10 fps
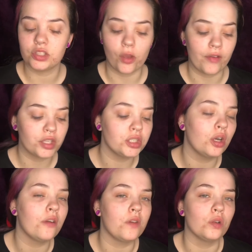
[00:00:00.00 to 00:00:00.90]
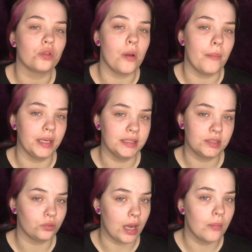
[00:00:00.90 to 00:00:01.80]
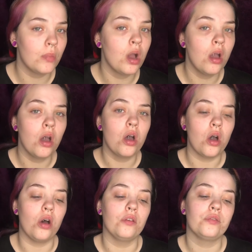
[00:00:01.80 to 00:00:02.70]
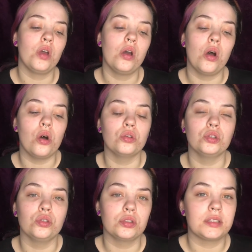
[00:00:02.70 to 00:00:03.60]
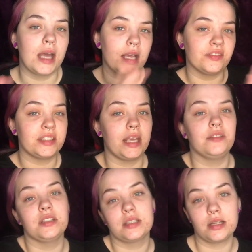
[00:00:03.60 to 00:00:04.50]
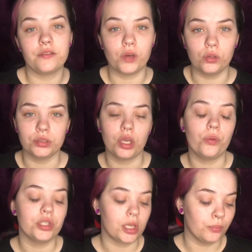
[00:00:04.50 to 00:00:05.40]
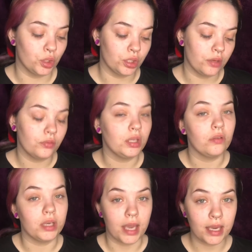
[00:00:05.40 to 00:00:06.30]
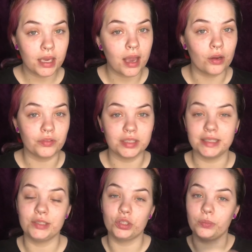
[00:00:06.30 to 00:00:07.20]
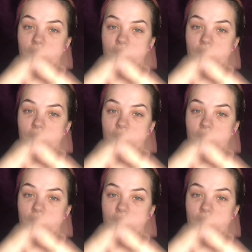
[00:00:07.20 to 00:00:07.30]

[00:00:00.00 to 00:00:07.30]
So I've actually got a folder on my Instagram of old looks that I have saved into that folder, which I'm going to recreate, and obviously this is going to be the